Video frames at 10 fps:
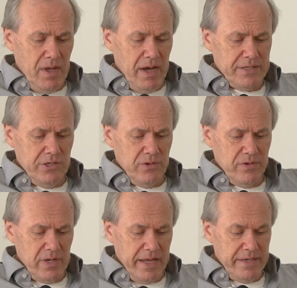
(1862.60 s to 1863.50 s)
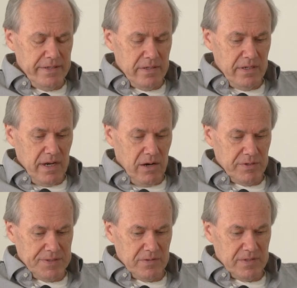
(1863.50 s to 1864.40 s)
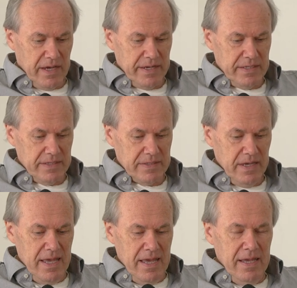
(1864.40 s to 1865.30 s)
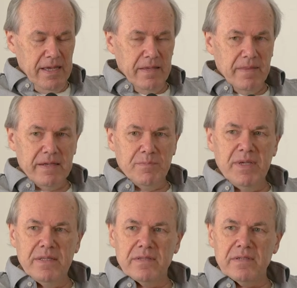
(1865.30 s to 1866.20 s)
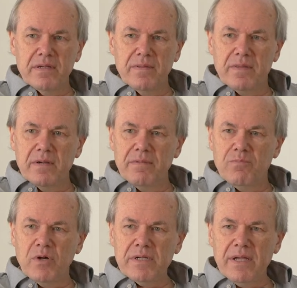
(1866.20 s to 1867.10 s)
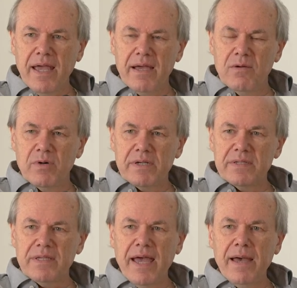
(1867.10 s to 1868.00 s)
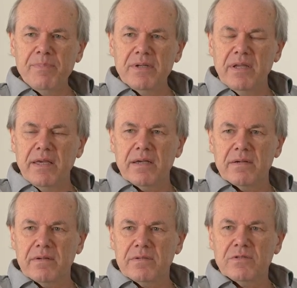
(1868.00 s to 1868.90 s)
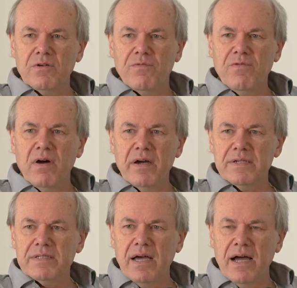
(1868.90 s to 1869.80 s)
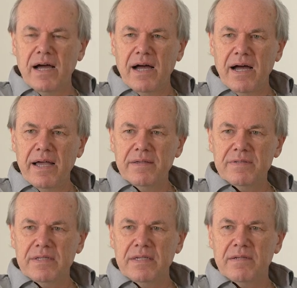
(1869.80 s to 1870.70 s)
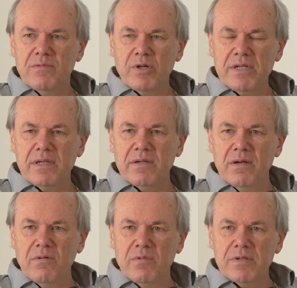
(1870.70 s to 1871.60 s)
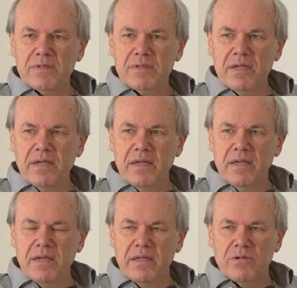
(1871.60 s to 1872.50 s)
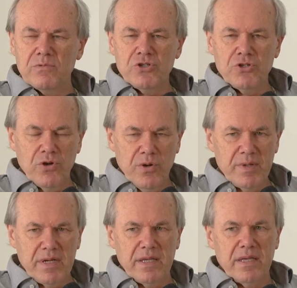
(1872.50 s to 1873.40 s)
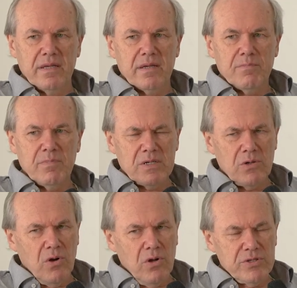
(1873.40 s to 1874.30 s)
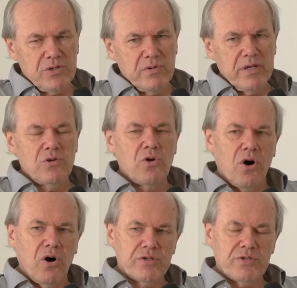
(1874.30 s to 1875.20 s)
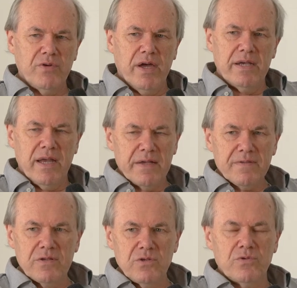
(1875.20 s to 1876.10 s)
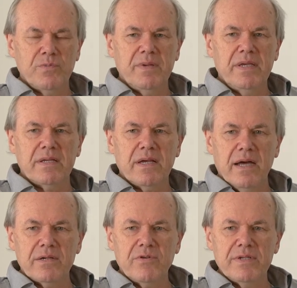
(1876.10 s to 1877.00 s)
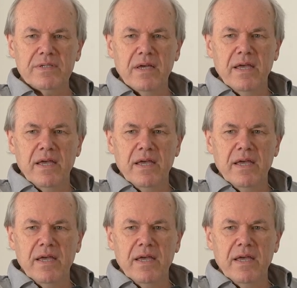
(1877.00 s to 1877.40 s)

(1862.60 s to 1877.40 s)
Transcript: articulation in our societies. That means what is happening so far as I see it, what was in Germany, but also in Austria and other European countries,